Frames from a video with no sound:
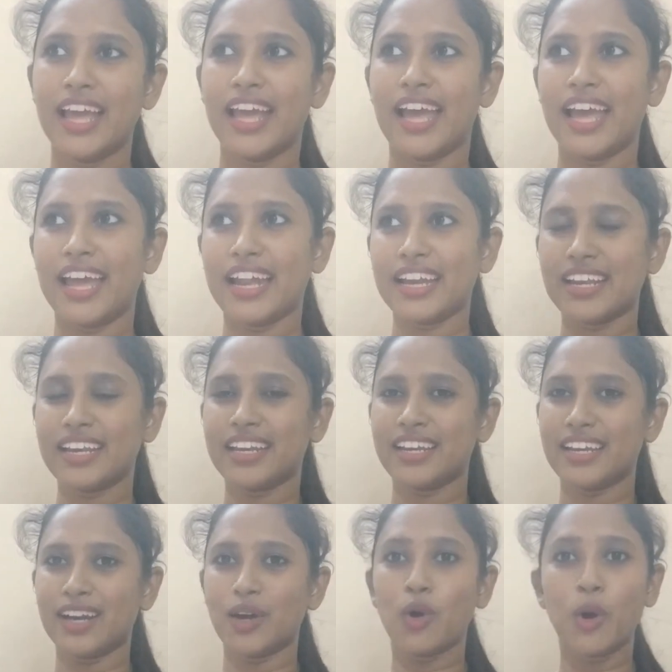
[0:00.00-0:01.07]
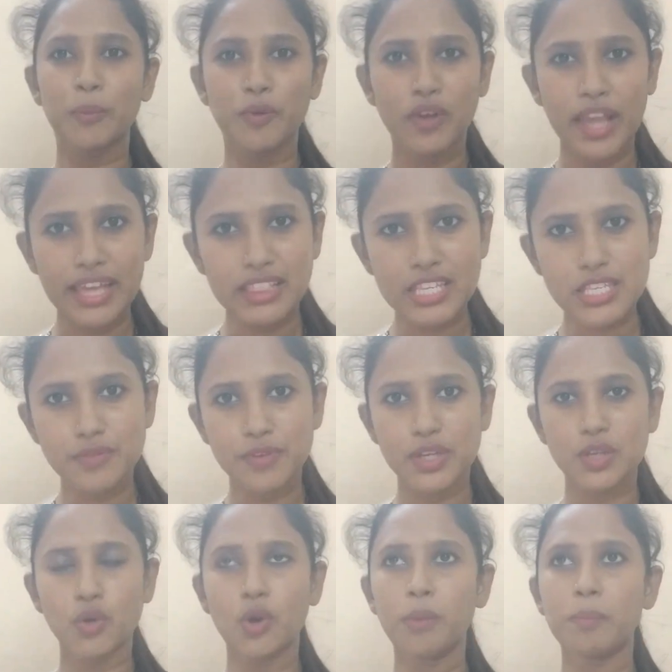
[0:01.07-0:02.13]
And I hope you like this
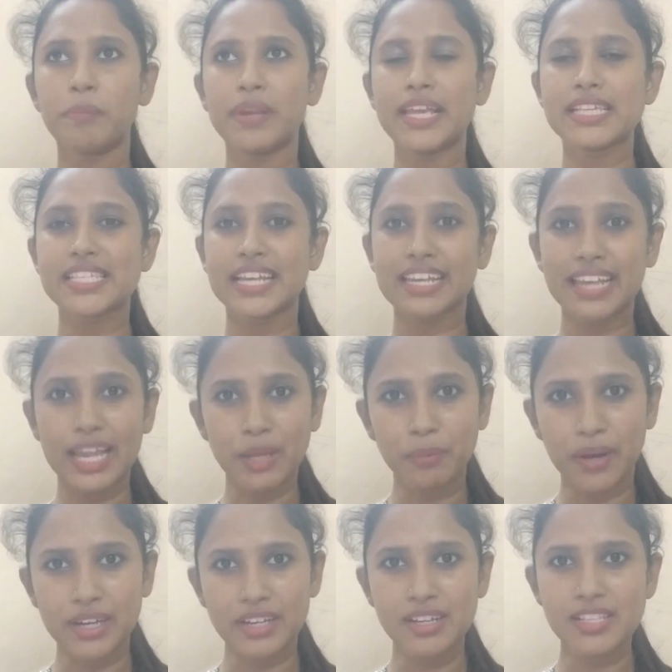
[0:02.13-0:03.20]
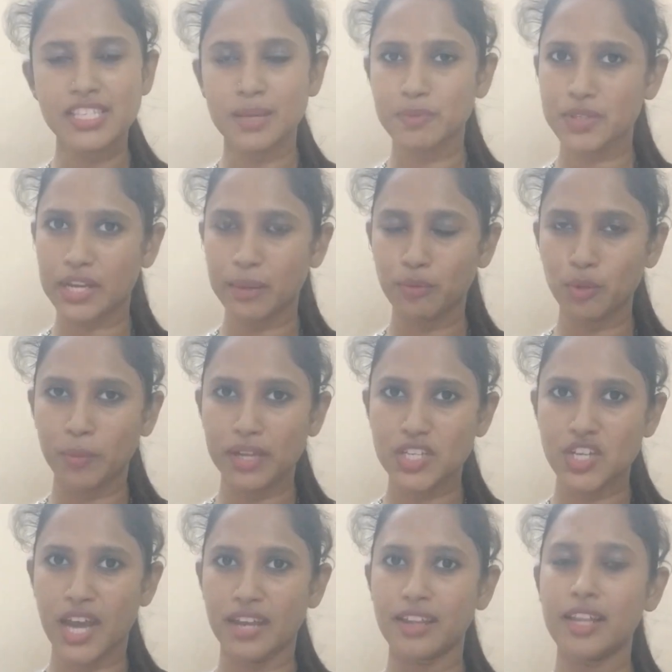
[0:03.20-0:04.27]
video. Please hit like button, subscribe to my
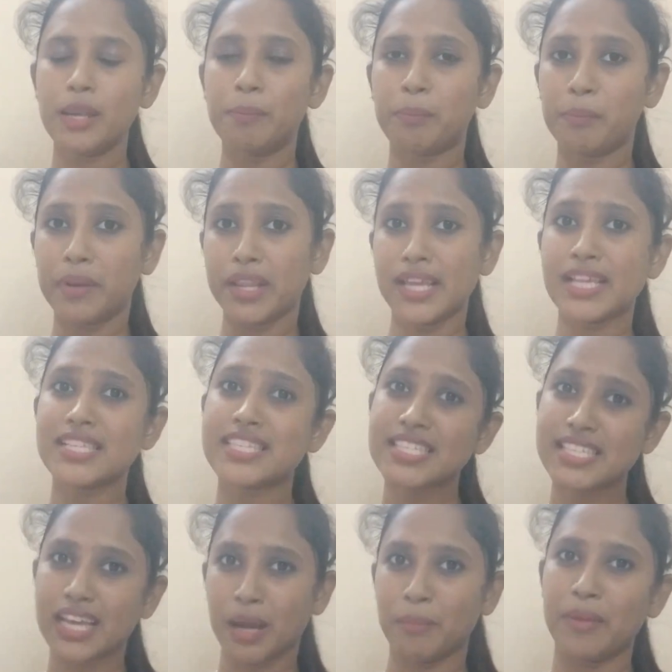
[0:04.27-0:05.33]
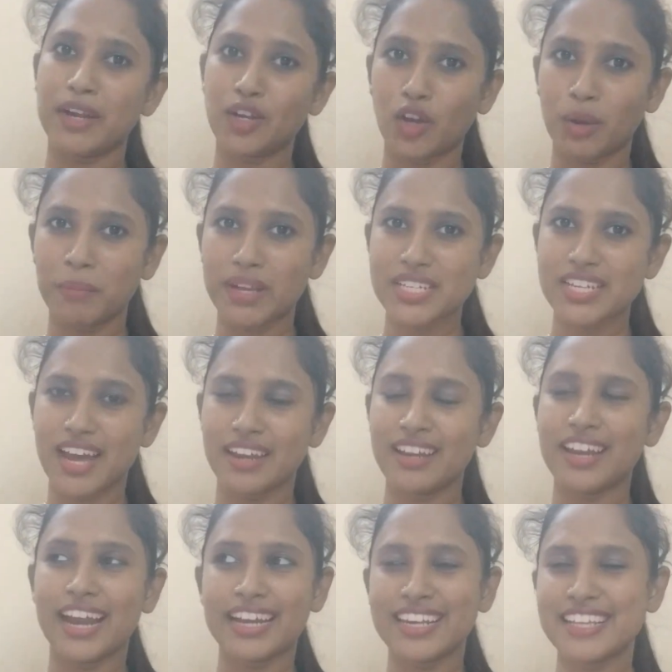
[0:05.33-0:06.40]
channel, please comment on my
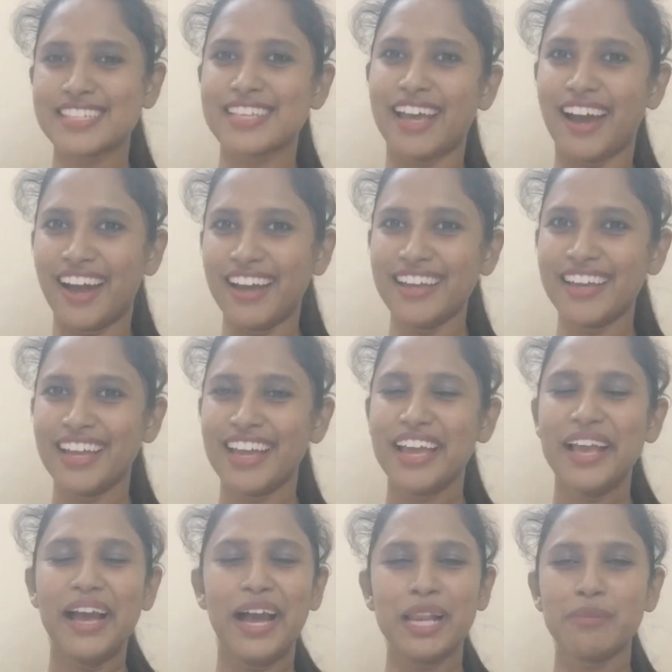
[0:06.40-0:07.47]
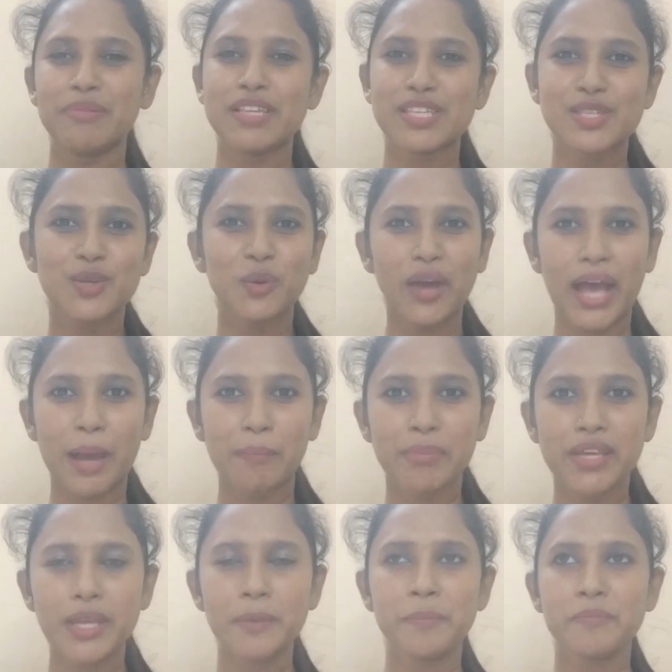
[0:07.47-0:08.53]
channel, at least say hi, I'll be so
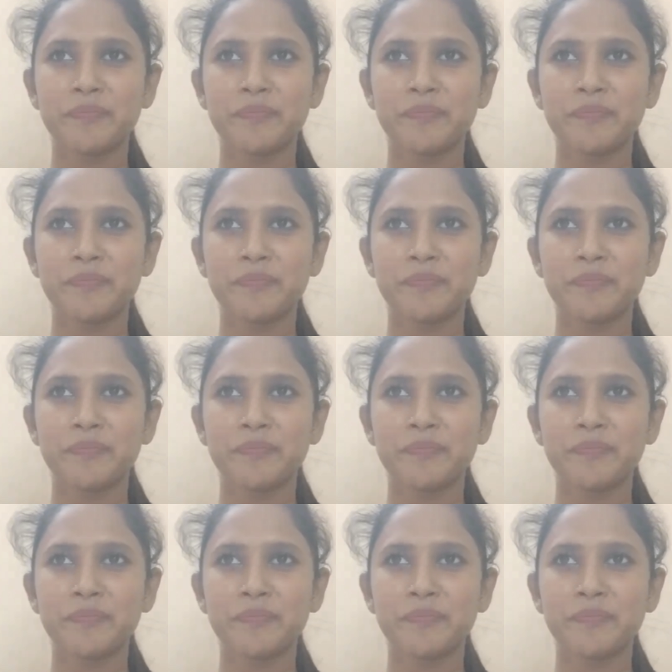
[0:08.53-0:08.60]
happy.